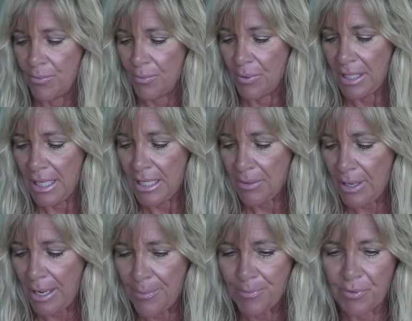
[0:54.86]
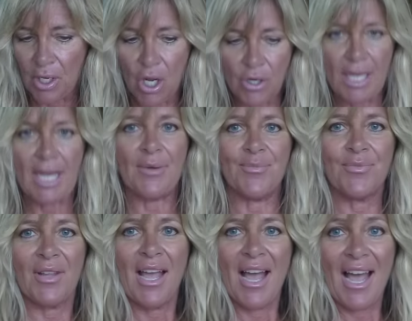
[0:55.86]
But anyway, okay.
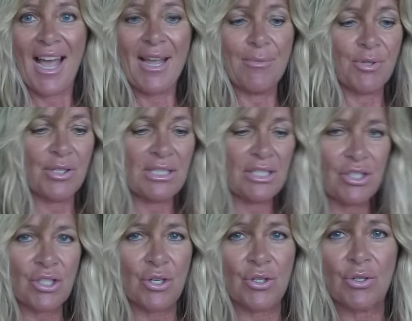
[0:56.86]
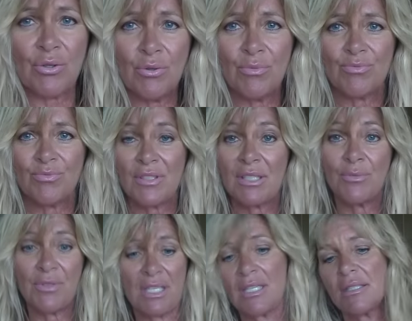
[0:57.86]
I'm going to show you some
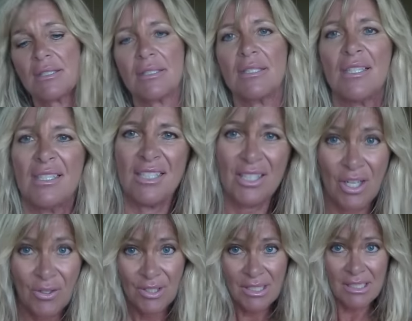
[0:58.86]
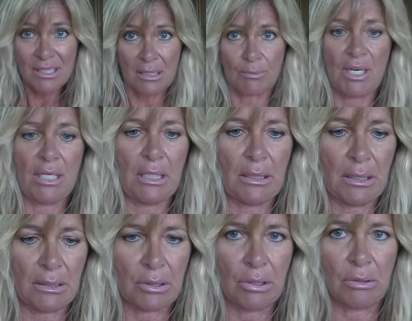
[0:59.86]
things you know, this is probably a
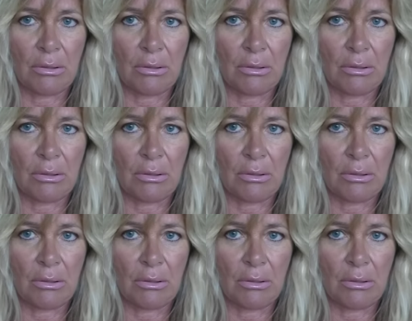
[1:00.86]
little too